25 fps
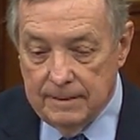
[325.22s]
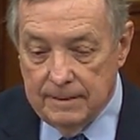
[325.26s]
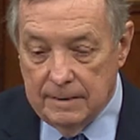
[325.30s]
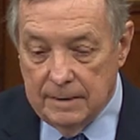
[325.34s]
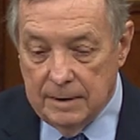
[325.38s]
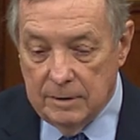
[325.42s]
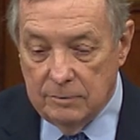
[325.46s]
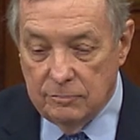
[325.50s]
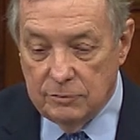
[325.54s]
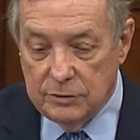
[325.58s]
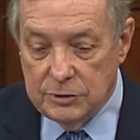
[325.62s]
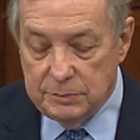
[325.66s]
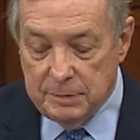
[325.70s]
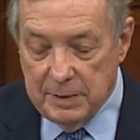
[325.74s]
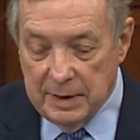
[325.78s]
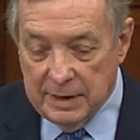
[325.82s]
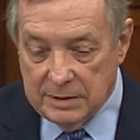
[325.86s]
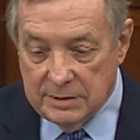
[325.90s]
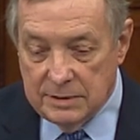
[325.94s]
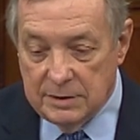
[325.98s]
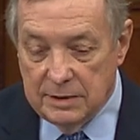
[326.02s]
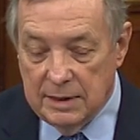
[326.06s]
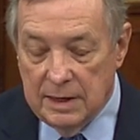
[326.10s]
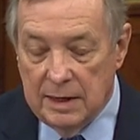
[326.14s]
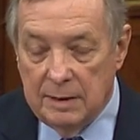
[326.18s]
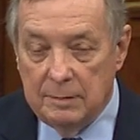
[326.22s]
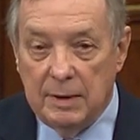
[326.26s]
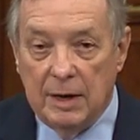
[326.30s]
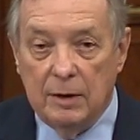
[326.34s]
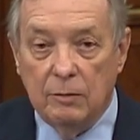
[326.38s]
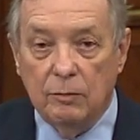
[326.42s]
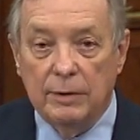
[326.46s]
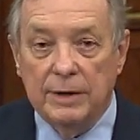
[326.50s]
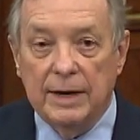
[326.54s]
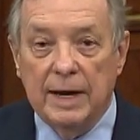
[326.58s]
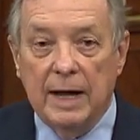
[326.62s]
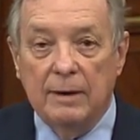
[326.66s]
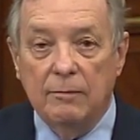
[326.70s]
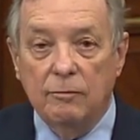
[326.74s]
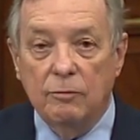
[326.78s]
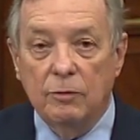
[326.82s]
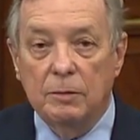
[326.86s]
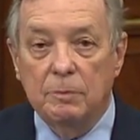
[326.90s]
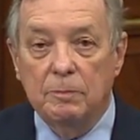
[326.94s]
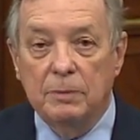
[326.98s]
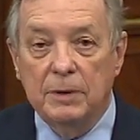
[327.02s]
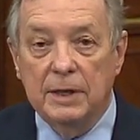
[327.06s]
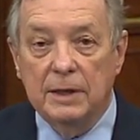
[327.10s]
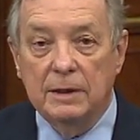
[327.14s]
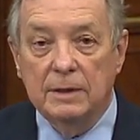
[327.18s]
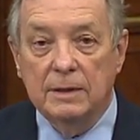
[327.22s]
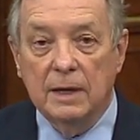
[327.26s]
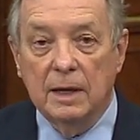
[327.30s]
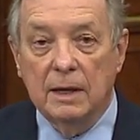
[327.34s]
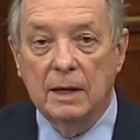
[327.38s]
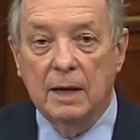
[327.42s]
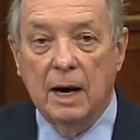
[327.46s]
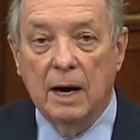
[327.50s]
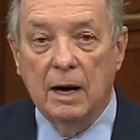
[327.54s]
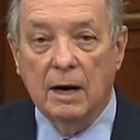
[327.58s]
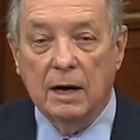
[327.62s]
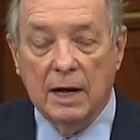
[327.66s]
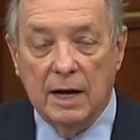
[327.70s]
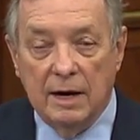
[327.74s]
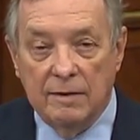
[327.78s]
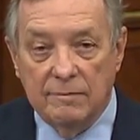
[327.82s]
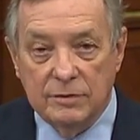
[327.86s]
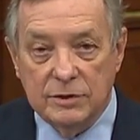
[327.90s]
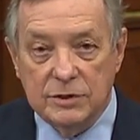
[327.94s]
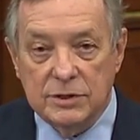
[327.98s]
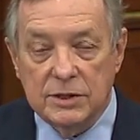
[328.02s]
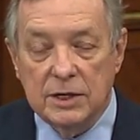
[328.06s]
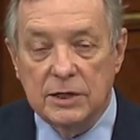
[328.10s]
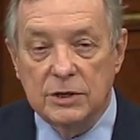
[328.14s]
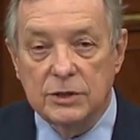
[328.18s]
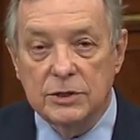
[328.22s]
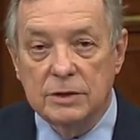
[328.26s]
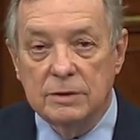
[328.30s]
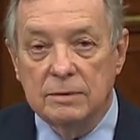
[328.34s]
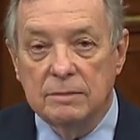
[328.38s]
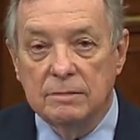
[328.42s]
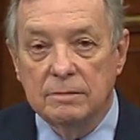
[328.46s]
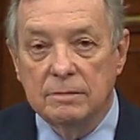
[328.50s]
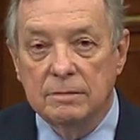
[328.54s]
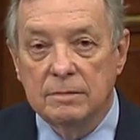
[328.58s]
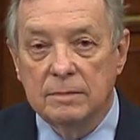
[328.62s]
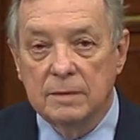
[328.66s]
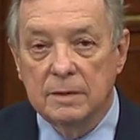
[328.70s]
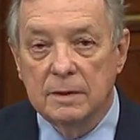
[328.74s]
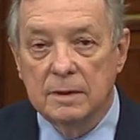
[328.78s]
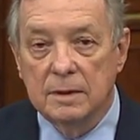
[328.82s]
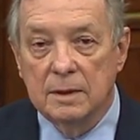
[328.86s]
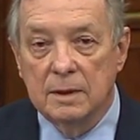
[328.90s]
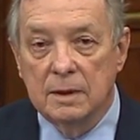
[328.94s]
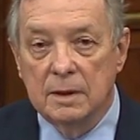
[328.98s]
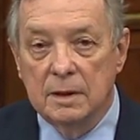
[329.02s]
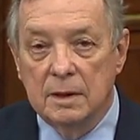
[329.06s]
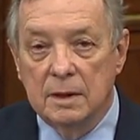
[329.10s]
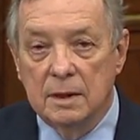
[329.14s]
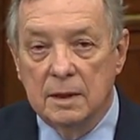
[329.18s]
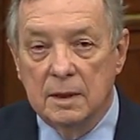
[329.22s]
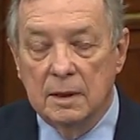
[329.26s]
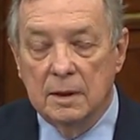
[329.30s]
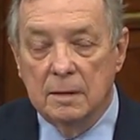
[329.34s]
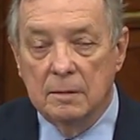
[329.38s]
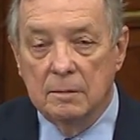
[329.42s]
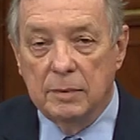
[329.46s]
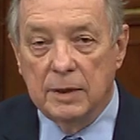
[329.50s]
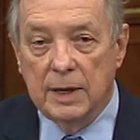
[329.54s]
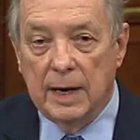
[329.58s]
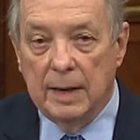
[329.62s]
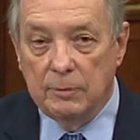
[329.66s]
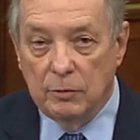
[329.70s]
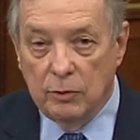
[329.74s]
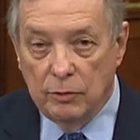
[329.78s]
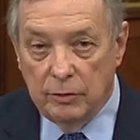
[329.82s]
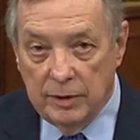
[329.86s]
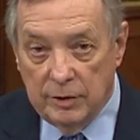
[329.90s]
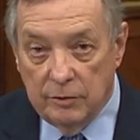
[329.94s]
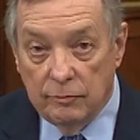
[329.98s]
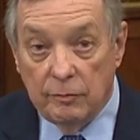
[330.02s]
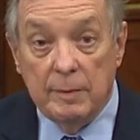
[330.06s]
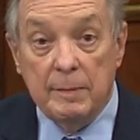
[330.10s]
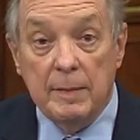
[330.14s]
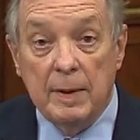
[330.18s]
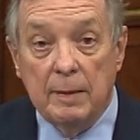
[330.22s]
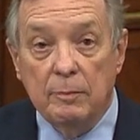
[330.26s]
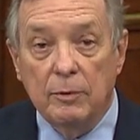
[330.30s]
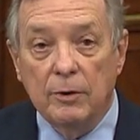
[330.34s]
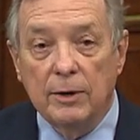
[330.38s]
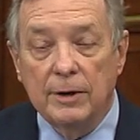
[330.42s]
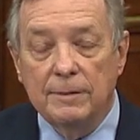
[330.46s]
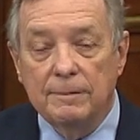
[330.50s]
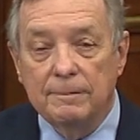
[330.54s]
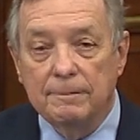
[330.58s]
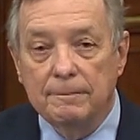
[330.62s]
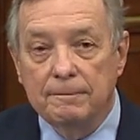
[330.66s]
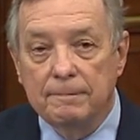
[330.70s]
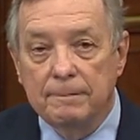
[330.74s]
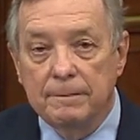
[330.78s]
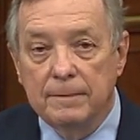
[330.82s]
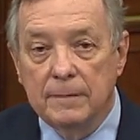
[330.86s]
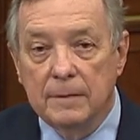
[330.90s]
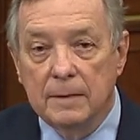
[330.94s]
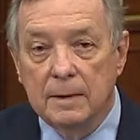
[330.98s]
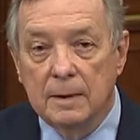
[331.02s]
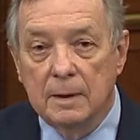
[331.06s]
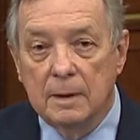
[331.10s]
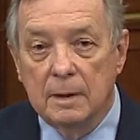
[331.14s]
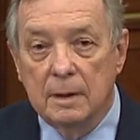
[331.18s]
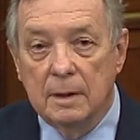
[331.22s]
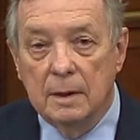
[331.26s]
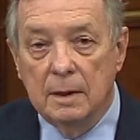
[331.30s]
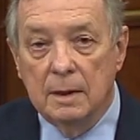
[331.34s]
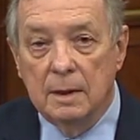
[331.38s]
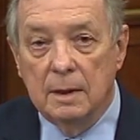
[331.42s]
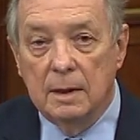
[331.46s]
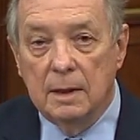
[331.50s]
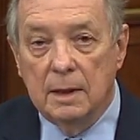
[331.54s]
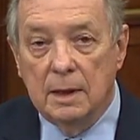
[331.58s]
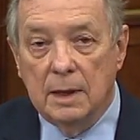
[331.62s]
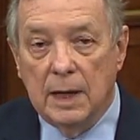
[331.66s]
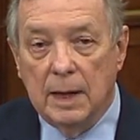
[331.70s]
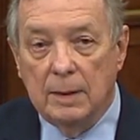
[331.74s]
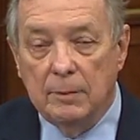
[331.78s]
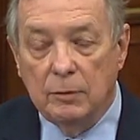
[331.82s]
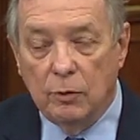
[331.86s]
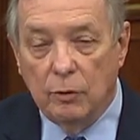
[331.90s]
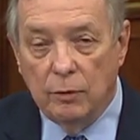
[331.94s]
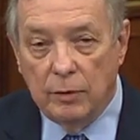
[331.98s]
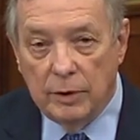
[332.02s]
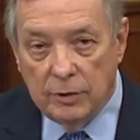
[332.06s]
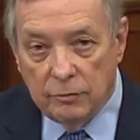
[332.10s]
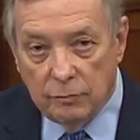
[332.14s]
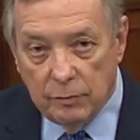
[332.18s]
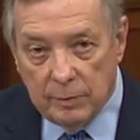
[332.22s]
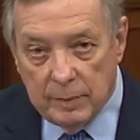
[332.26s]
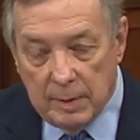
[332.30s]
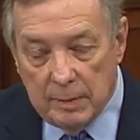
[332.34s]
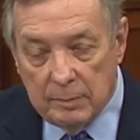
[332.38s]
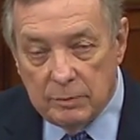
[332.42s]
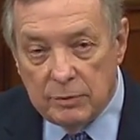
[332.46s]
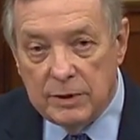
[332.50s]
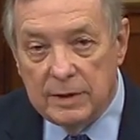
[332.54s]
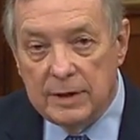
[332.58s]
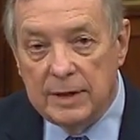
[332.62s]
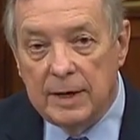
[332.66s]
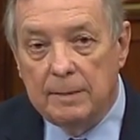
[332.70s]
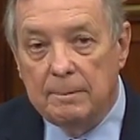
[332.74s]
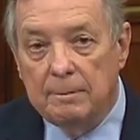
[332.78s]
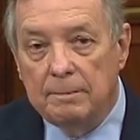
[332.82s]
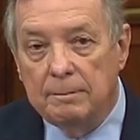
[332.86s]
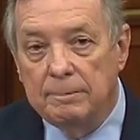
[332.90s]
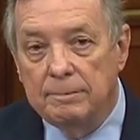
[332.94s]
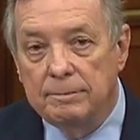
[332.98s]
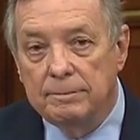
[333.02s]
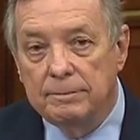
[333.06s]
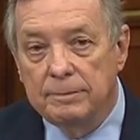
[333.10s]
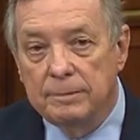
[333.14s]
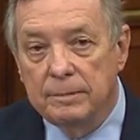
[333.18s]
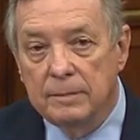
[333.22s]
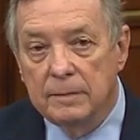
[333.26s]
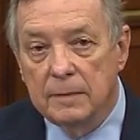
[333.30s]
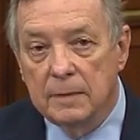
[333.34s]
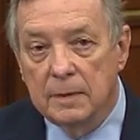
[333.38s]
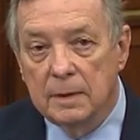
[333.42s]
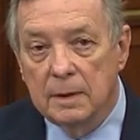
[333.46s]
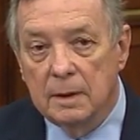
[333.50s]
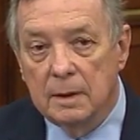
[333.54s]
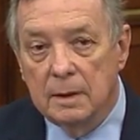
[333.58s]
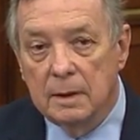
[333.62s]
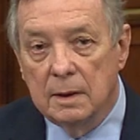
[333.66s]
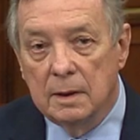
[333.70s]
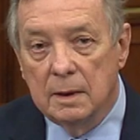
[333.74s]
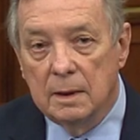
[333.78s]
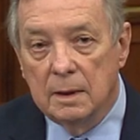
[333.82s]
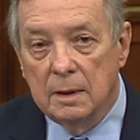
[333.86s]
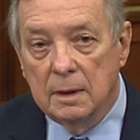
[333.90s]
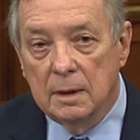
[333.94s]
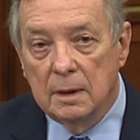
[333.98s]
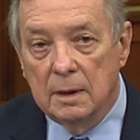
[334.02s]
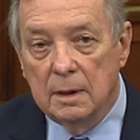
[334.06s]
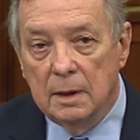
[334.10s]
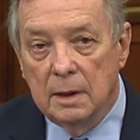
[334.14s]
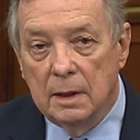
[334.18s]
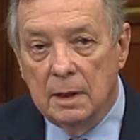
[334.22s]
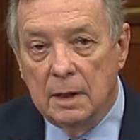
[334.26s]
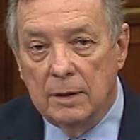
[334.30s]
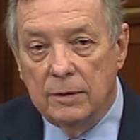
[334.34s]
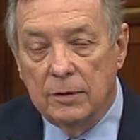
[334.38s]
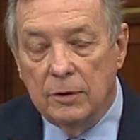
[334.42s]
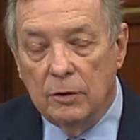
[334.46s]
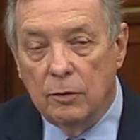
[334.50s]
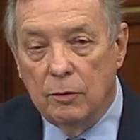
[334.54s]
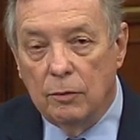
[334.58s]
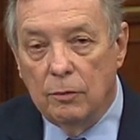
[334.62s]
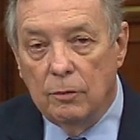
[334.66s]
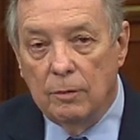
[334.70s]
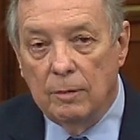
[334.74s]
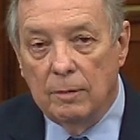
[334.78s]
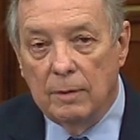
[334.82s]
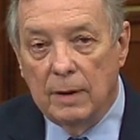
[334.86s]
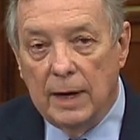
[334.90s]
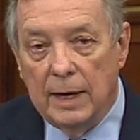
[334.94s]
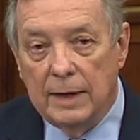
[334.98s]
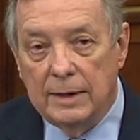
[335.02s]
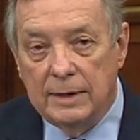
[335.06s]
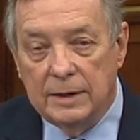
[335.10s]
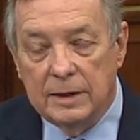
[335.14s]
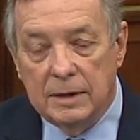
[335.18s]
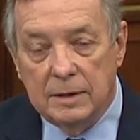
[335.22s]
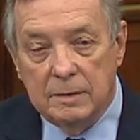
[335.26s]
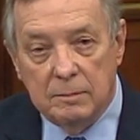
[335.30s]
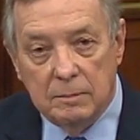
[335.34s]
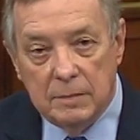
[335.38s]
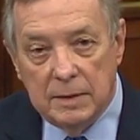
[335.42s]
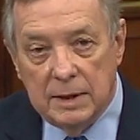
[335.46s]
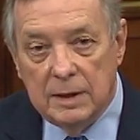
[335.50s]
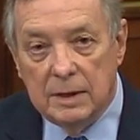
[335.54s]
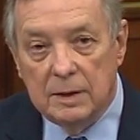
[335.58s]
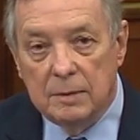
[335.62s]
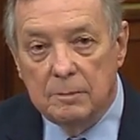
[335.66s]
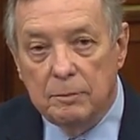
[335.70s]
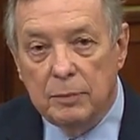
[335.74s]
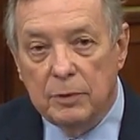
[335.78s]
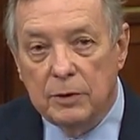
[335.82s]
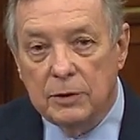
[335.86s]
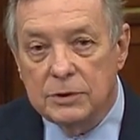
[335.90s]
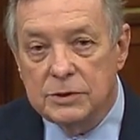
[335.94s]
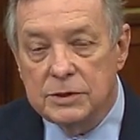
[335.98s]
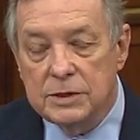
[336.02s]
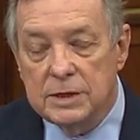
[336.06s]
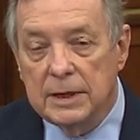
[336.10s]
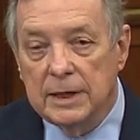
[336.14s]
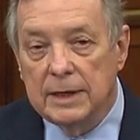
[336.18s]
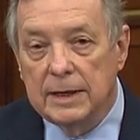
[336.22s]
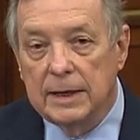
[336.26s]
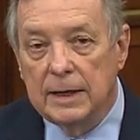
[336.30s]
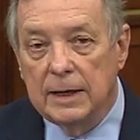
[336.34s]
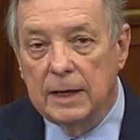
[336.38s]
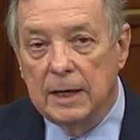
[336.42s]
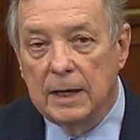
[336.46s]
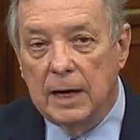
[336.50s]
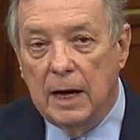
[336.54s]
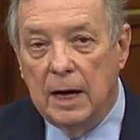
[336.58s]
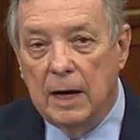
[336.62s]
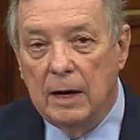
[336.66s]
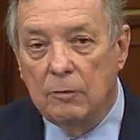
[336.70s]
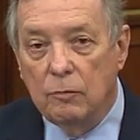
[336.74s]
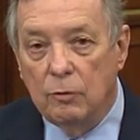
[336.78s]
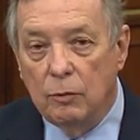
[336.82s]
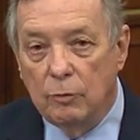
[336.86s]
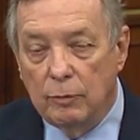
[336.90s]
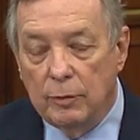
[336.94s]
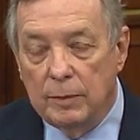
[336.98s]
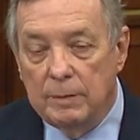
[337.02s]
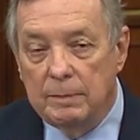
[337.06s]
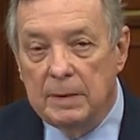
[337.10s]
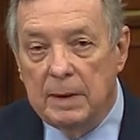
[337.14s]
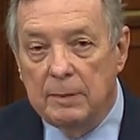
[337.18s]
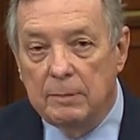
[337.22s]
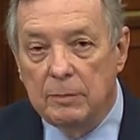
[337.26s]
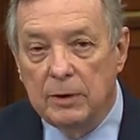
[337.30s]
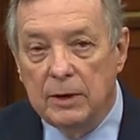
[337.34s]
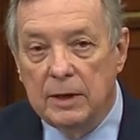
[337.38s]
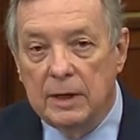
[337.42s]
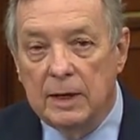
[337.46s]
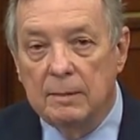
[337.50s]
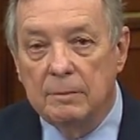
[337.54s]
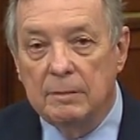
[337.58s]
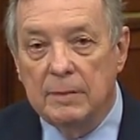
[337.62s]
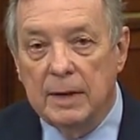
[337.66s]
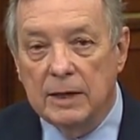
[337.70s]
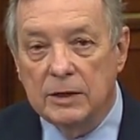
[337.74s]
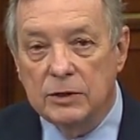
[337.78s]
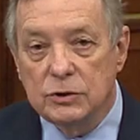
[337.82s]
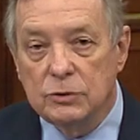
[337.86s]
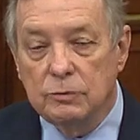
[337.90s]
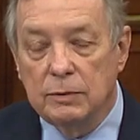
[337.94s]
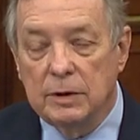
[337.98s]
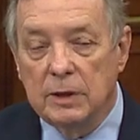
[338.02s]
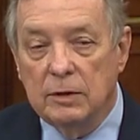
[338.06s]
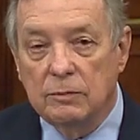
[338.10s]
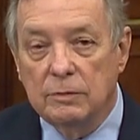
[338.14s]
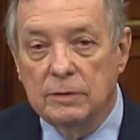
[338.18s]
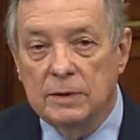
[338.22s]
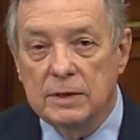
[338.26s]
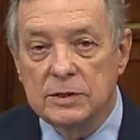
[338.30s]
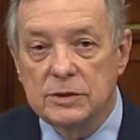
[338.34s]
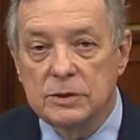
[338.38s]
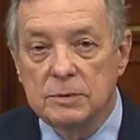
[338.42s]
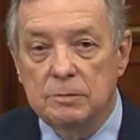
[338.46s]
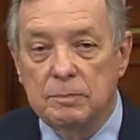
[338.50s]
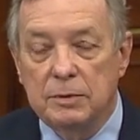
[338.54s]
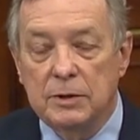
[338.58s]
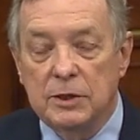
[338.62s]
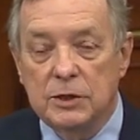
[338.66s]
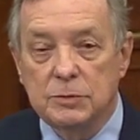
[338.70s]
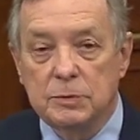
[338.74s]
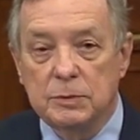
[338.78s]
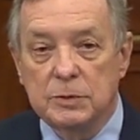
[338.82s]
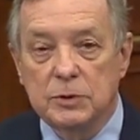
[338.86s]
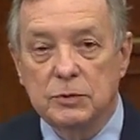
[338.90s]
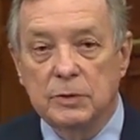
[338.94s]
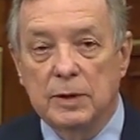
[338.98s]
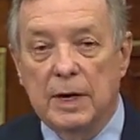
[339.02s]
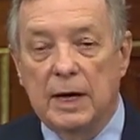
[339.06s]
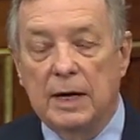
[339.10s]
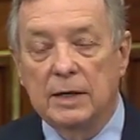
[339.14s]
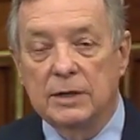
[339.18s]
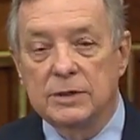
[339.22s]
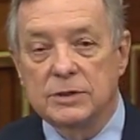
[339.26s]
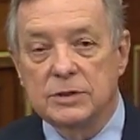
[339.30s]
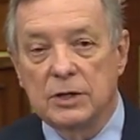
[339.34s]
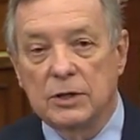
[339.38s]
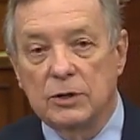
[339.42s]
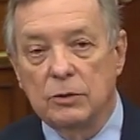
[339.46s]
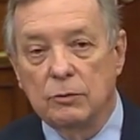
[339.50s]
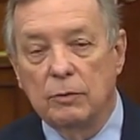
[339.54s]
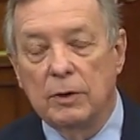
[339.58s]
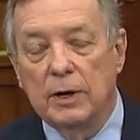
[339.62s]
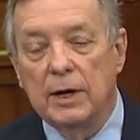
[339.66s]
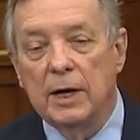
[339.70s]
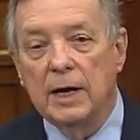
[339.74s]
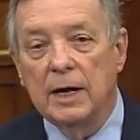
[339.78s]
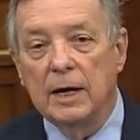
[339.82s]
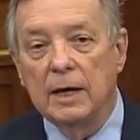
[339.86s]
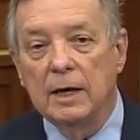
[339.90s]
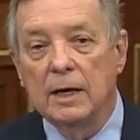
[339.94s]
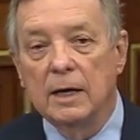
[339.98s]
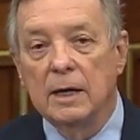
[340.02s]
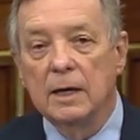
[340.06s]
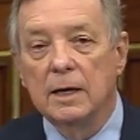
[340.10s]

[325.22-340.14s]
In respect to them, I will not repeat our conversation, but I'm going to remember it, and I'm going to remember them. And though I didn't meet him personally, I will remember him next week when this impeachment trial is underway.